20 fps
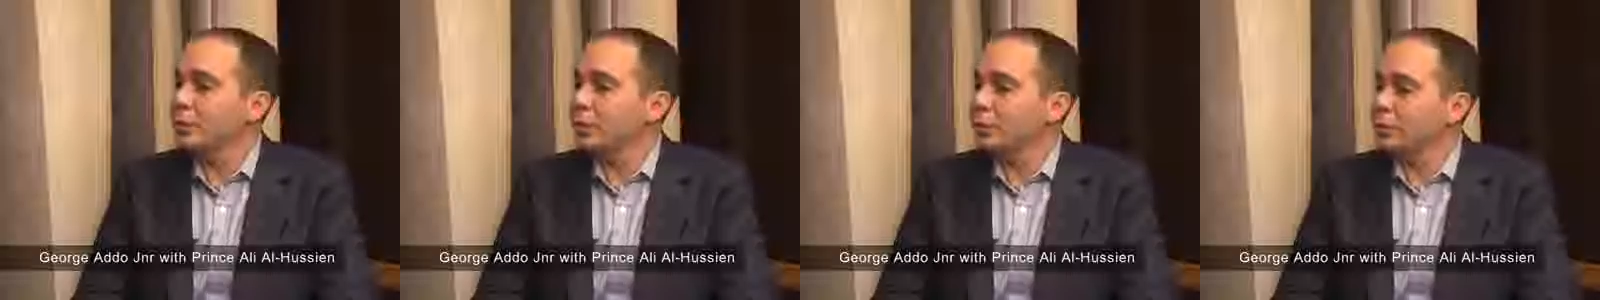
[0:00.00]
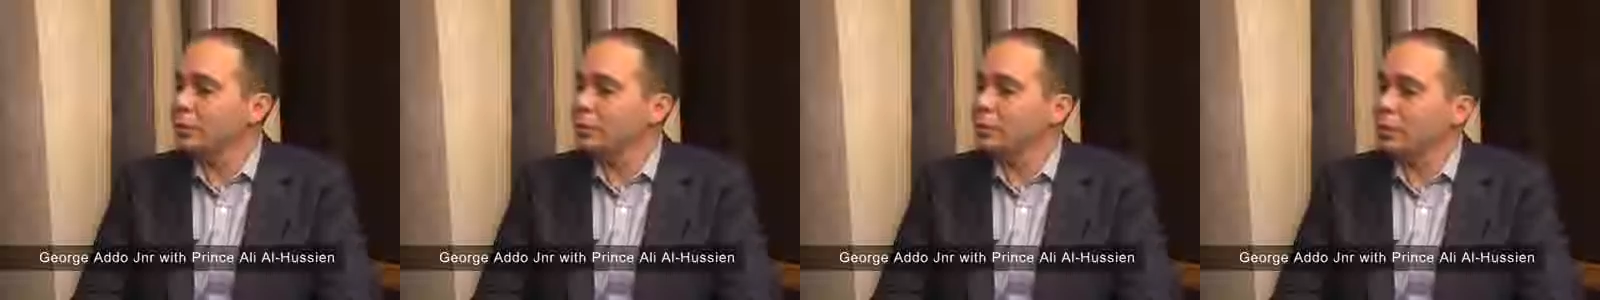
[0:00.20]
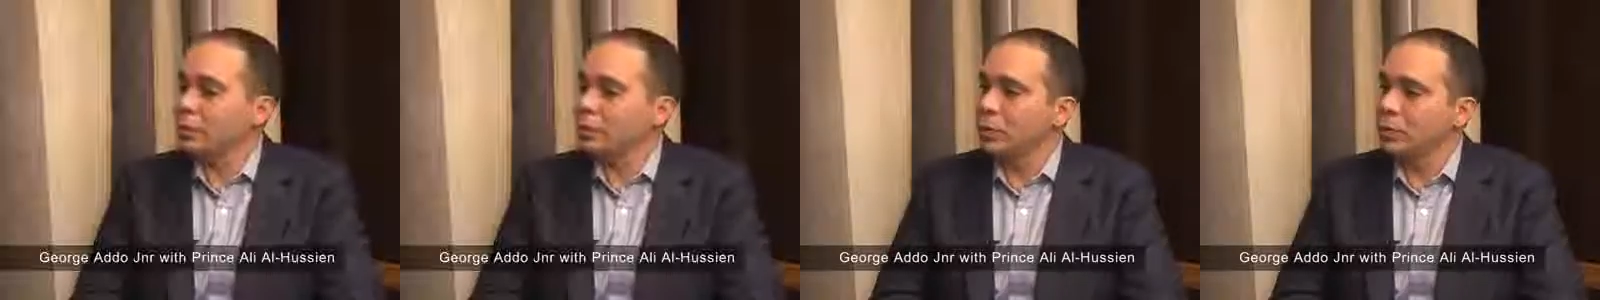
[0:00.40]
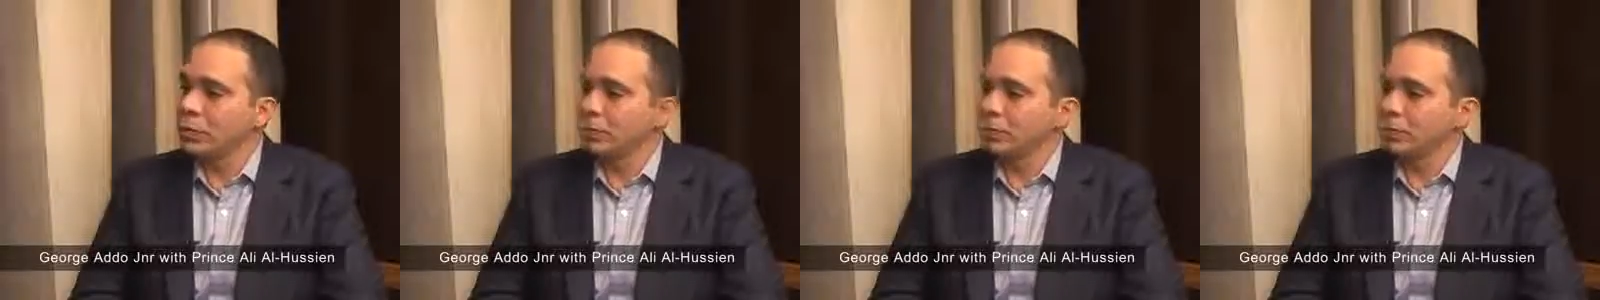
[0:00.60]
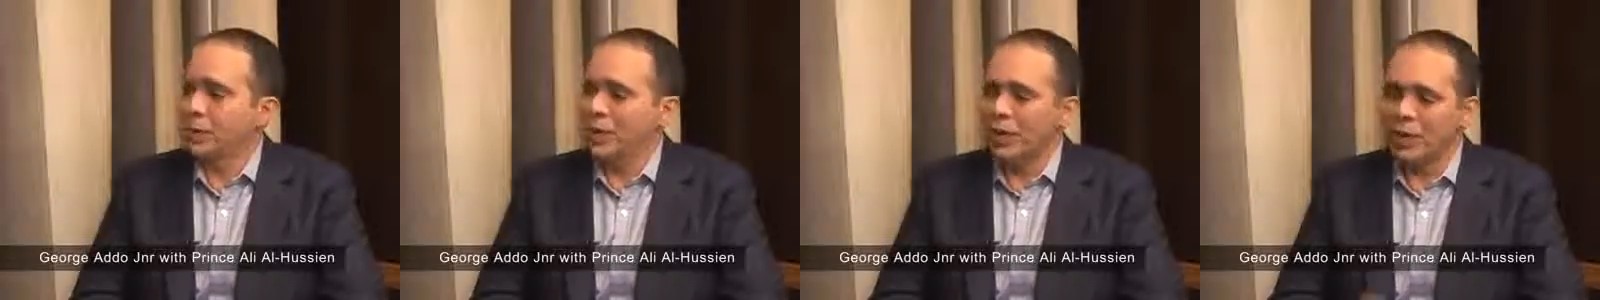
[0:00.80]
football in
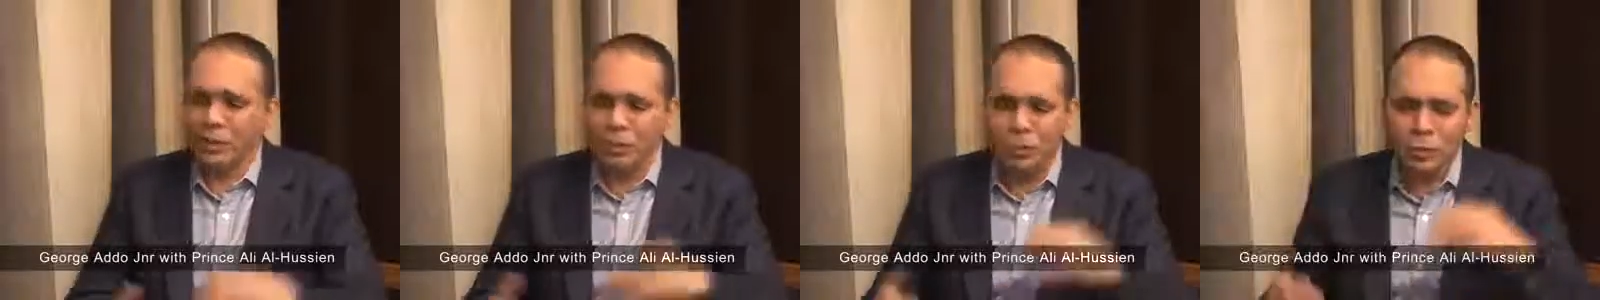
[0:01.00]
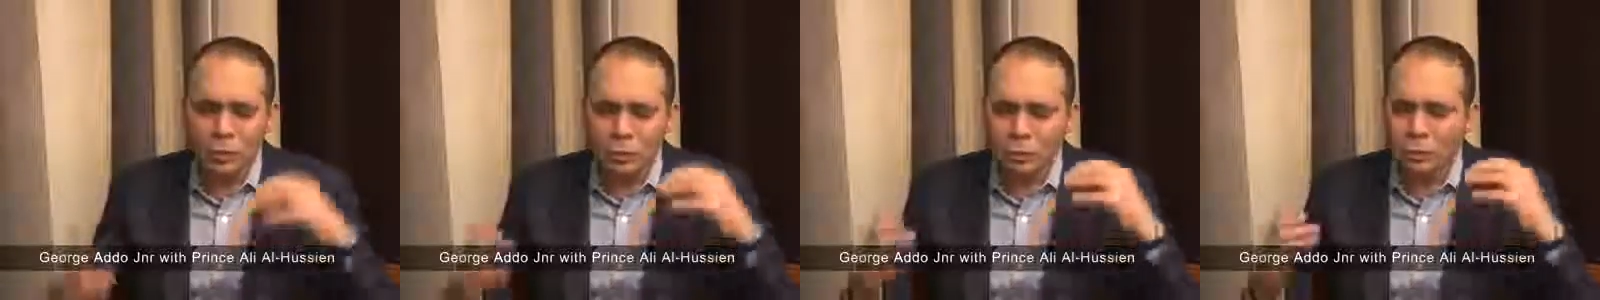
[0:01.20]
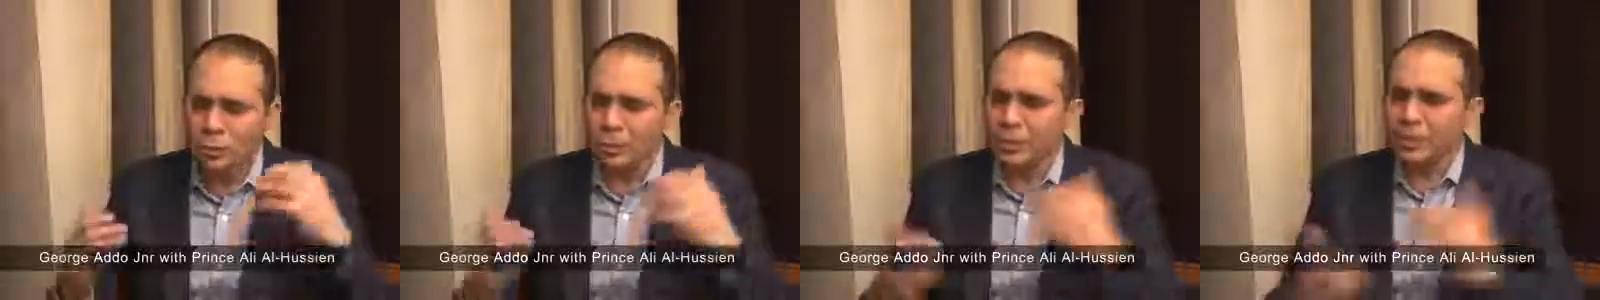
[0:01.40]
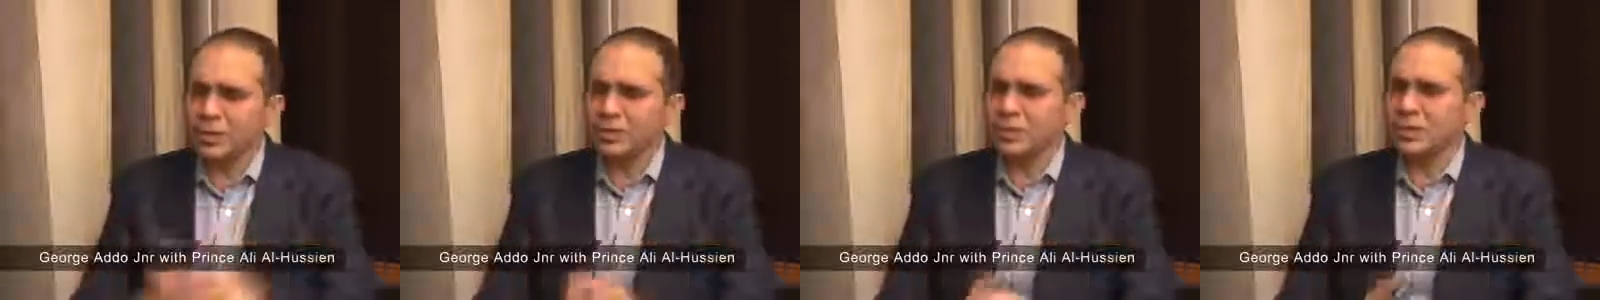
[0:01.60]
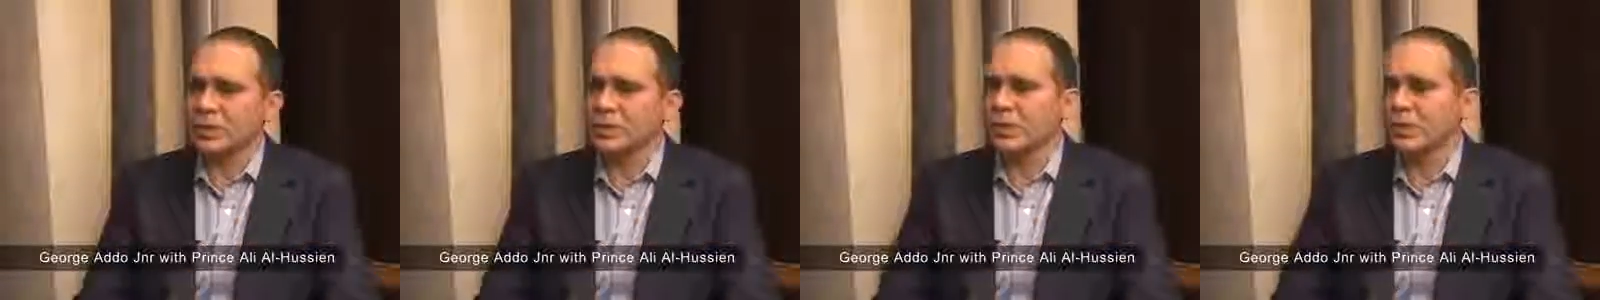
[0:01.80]
Africa. And all the
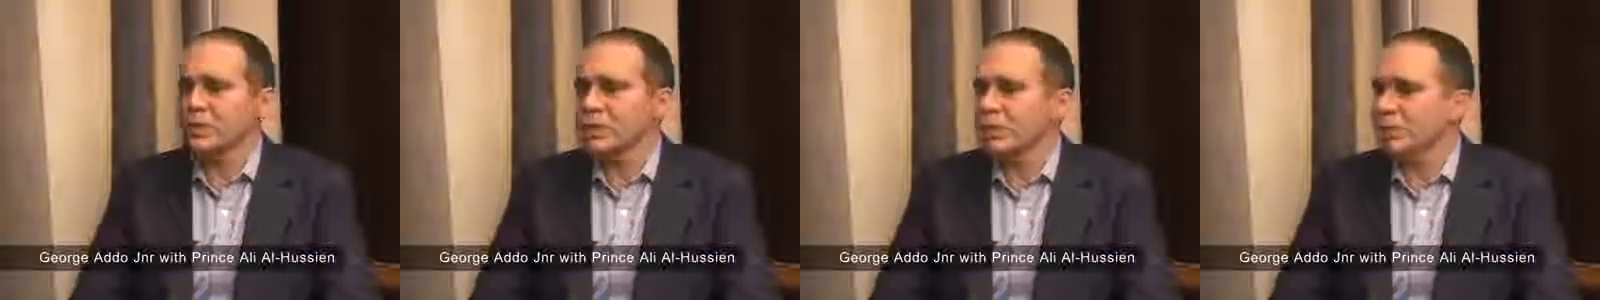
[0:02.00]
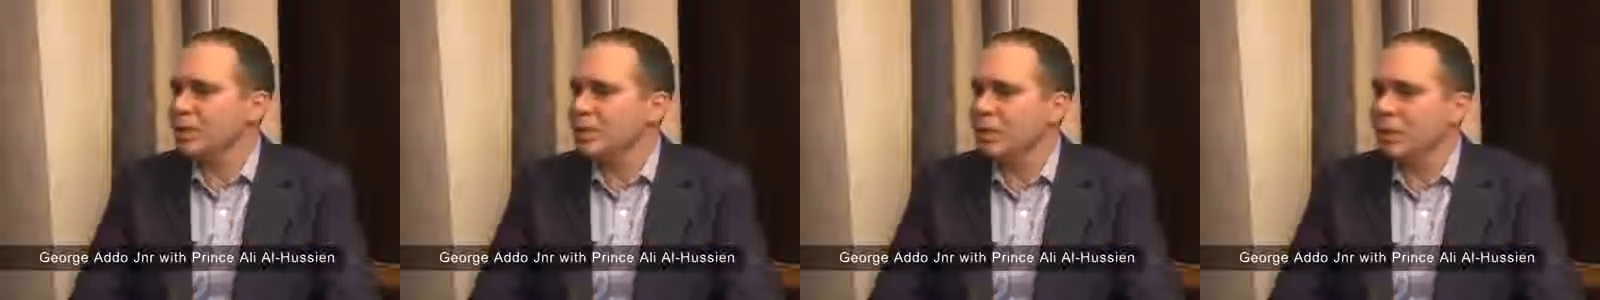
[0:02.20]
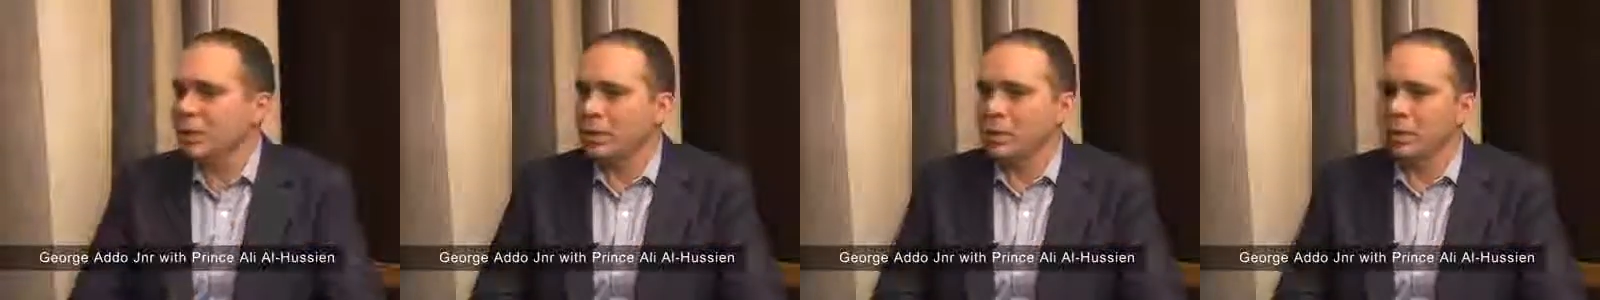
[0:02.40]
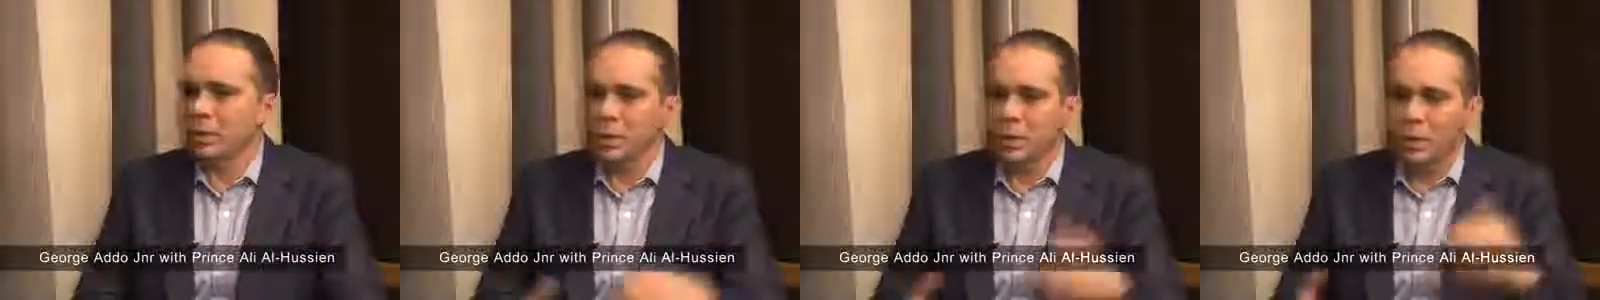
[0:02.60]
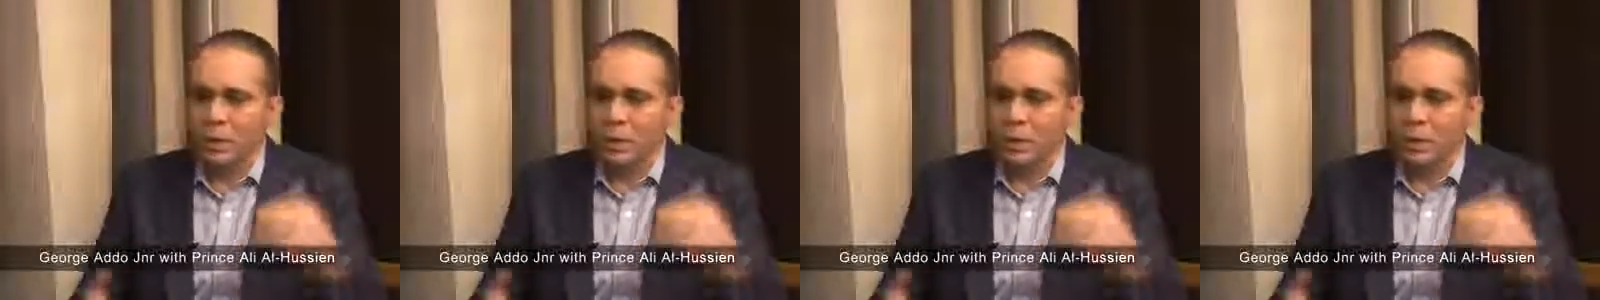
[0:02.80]
basics need to be there,